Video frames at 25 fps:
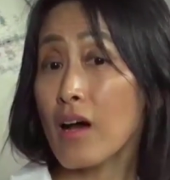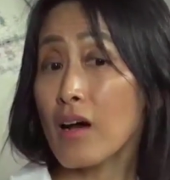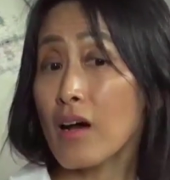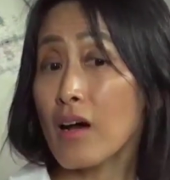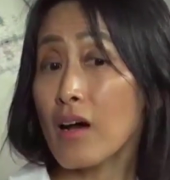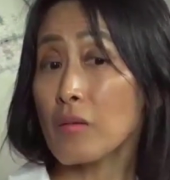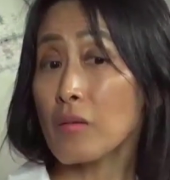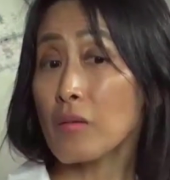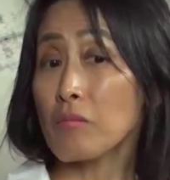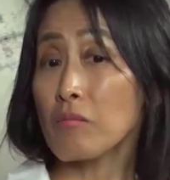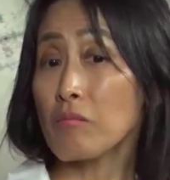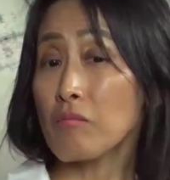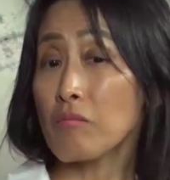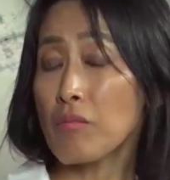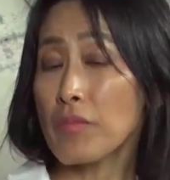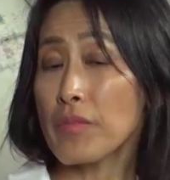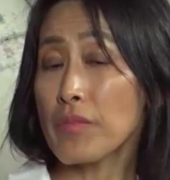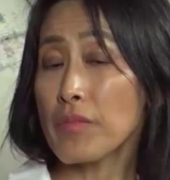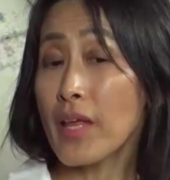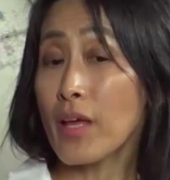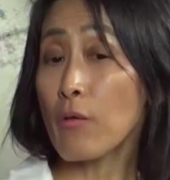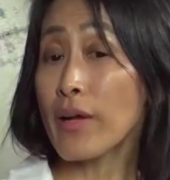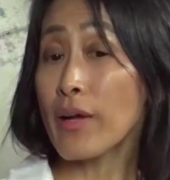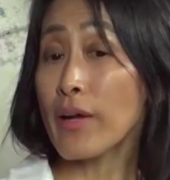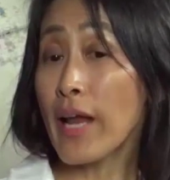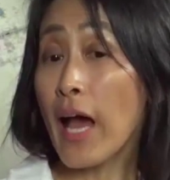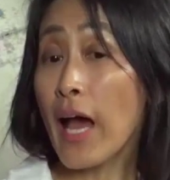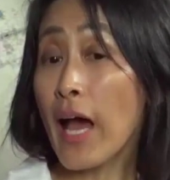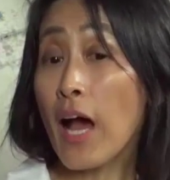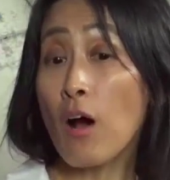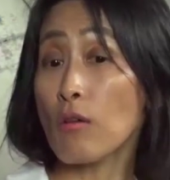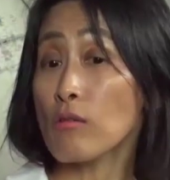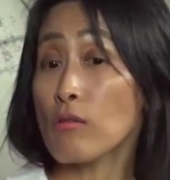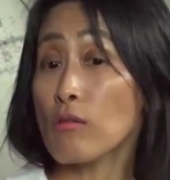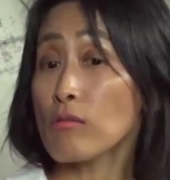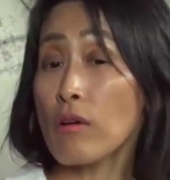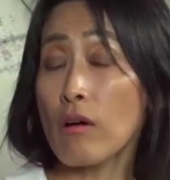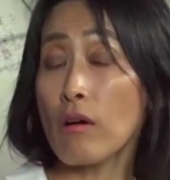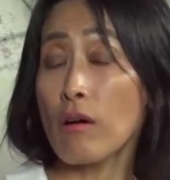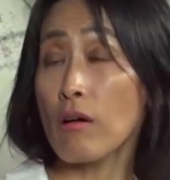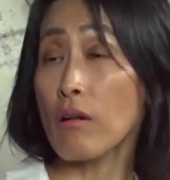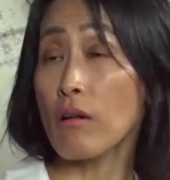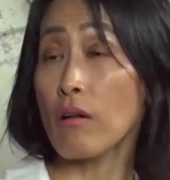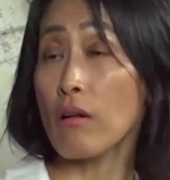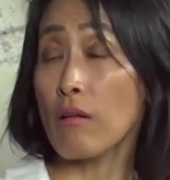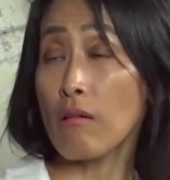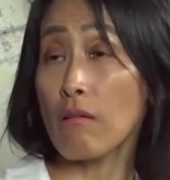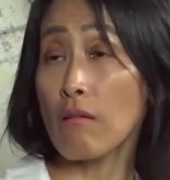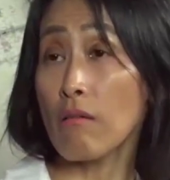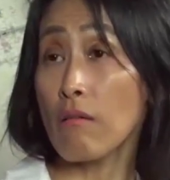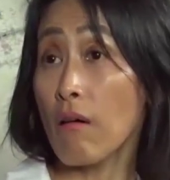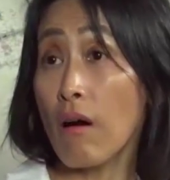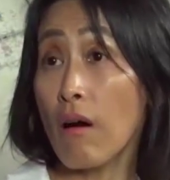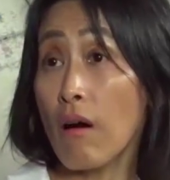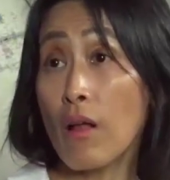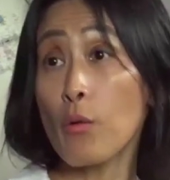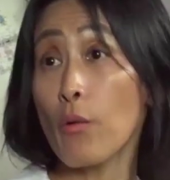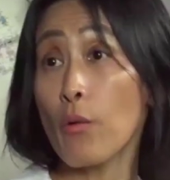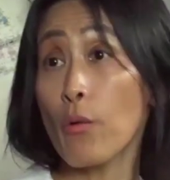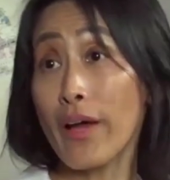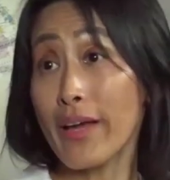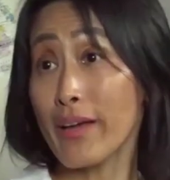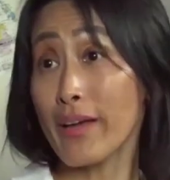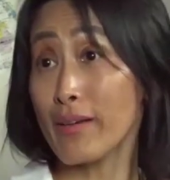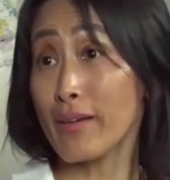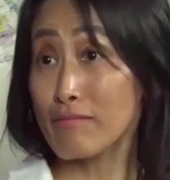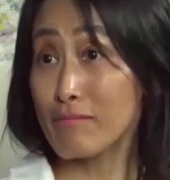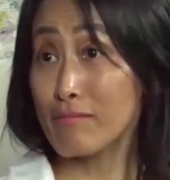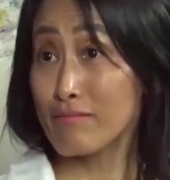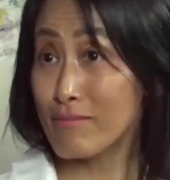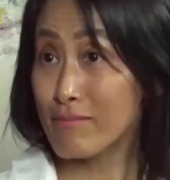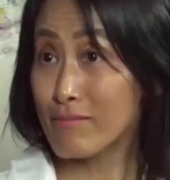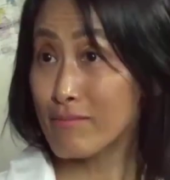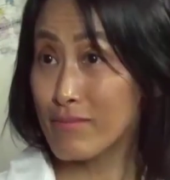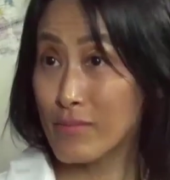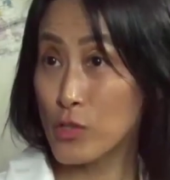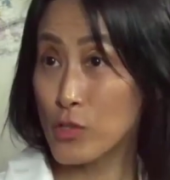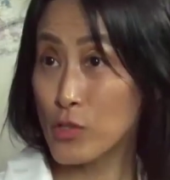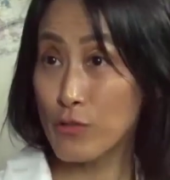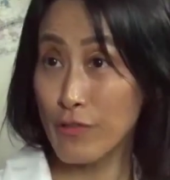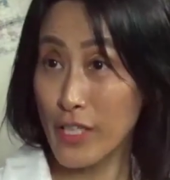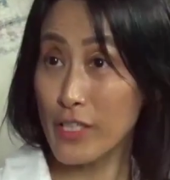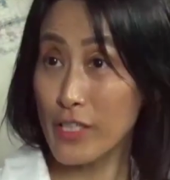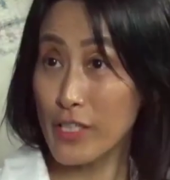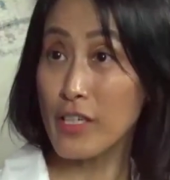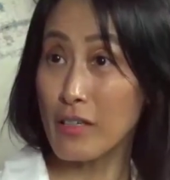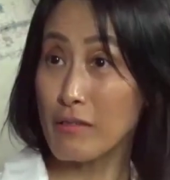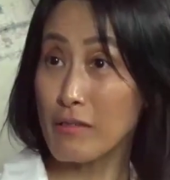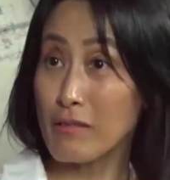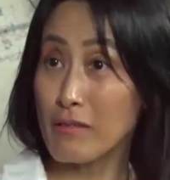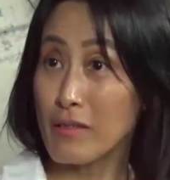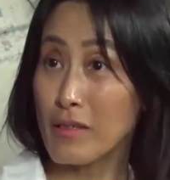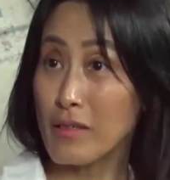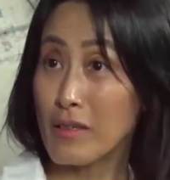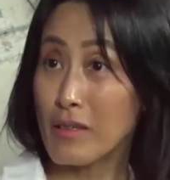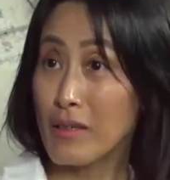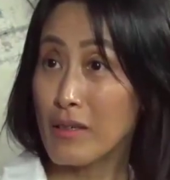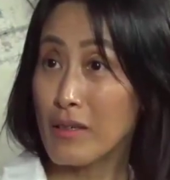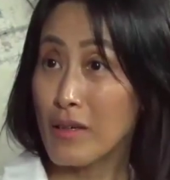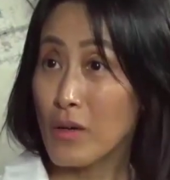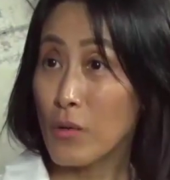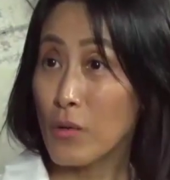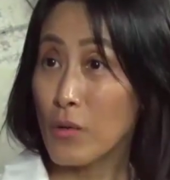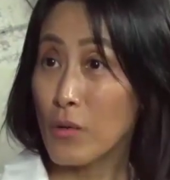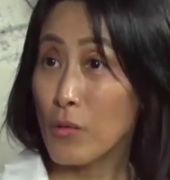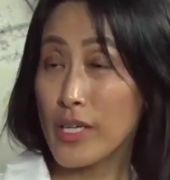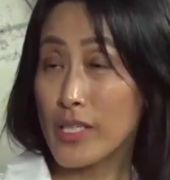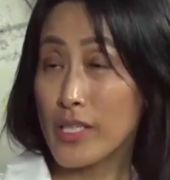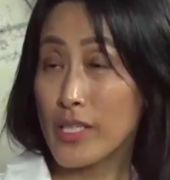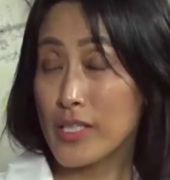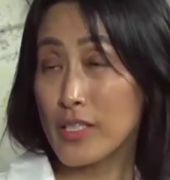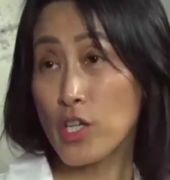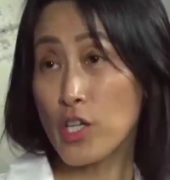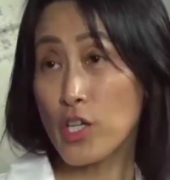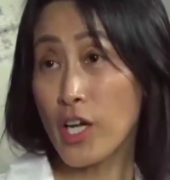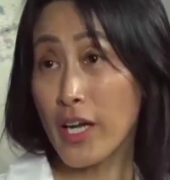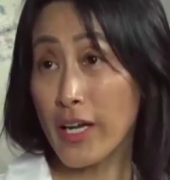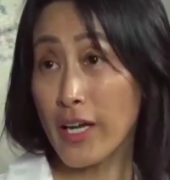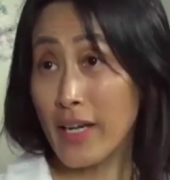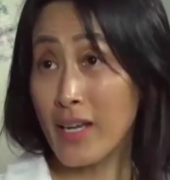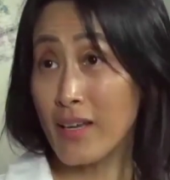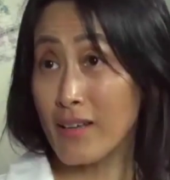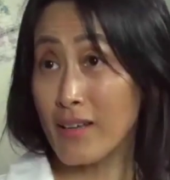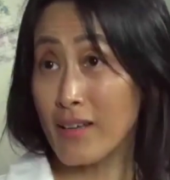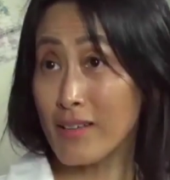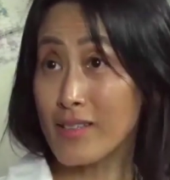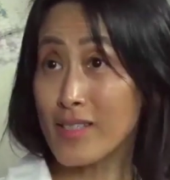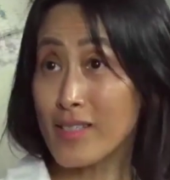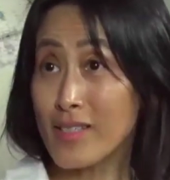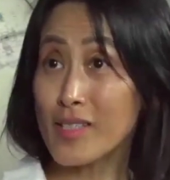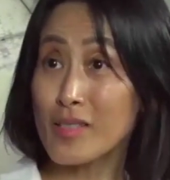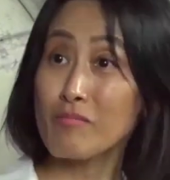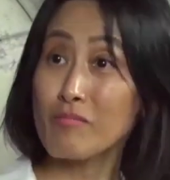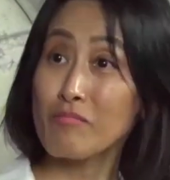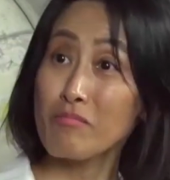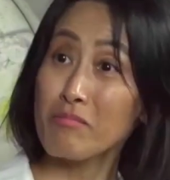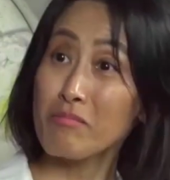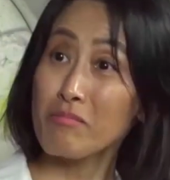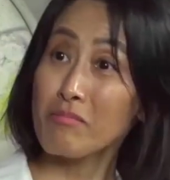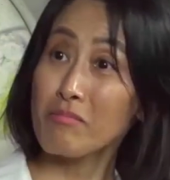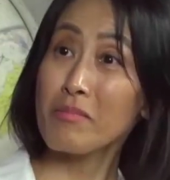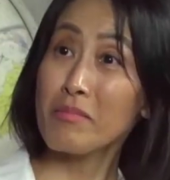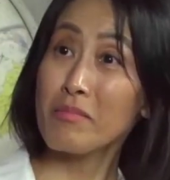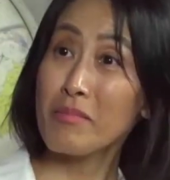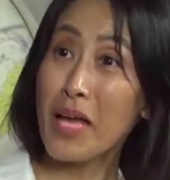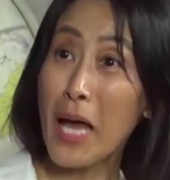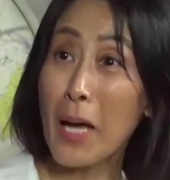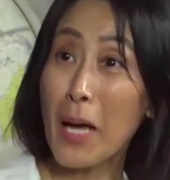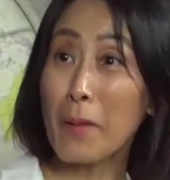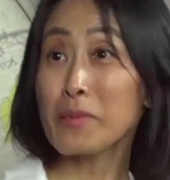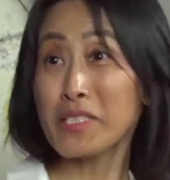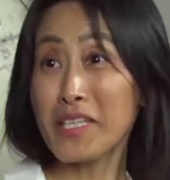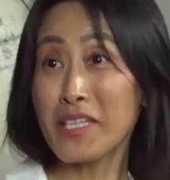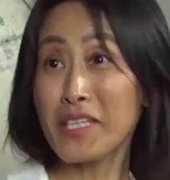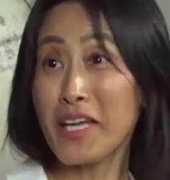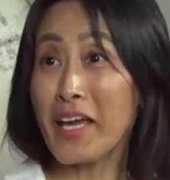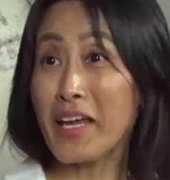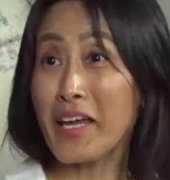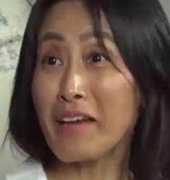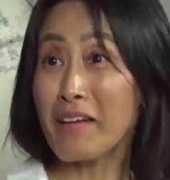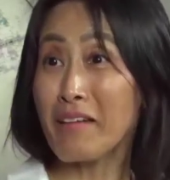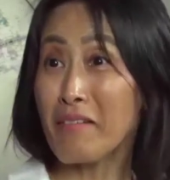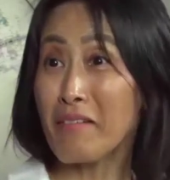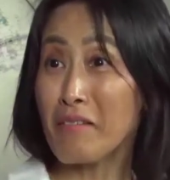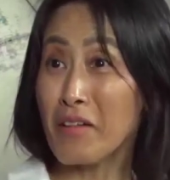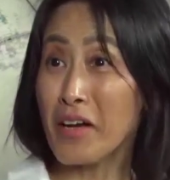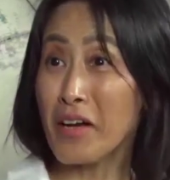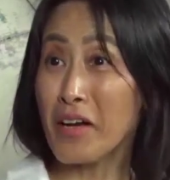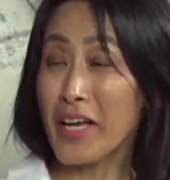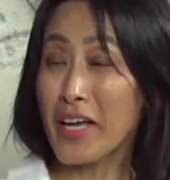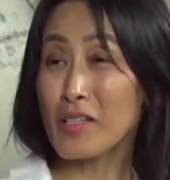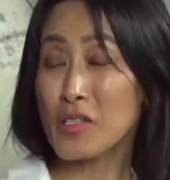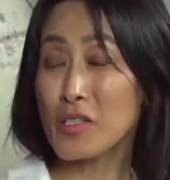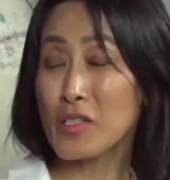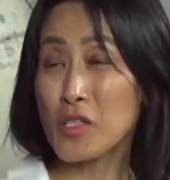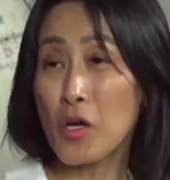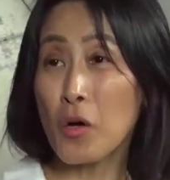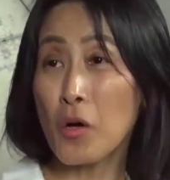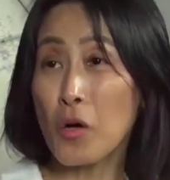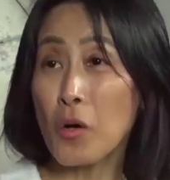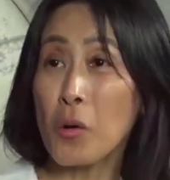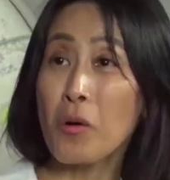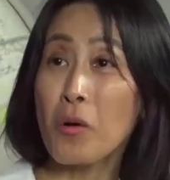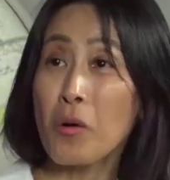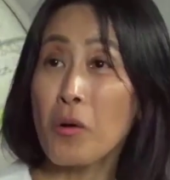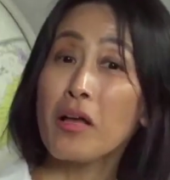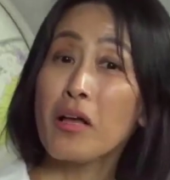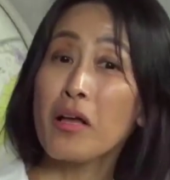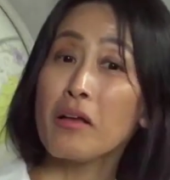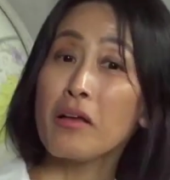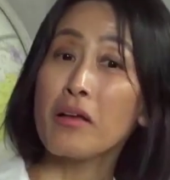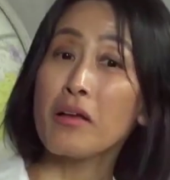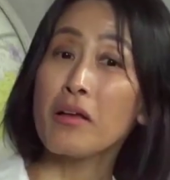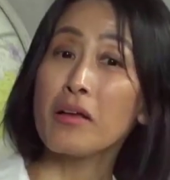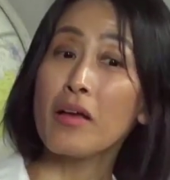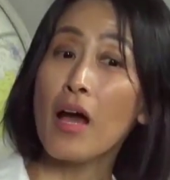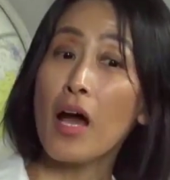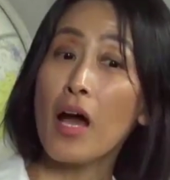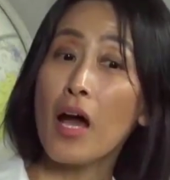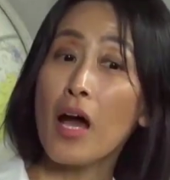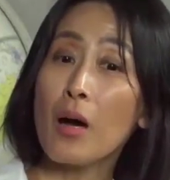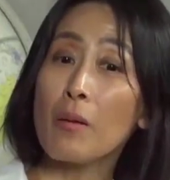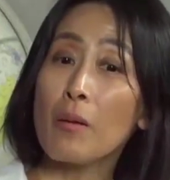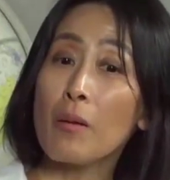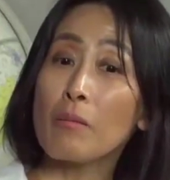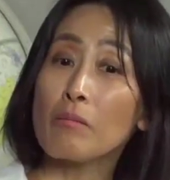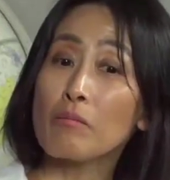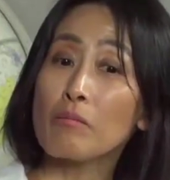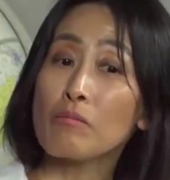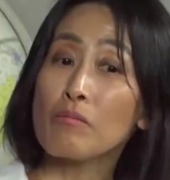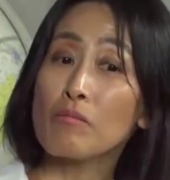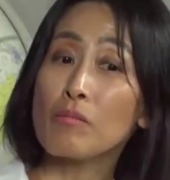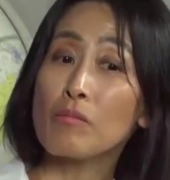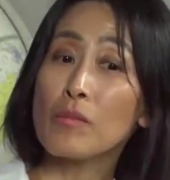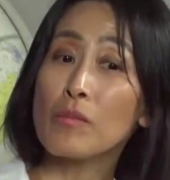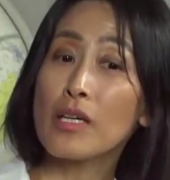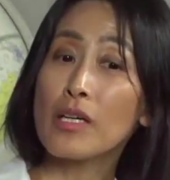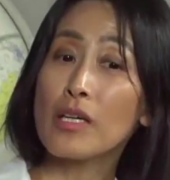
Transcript: um, they went out all all the way to veto whereas the Chinese abstained right so um,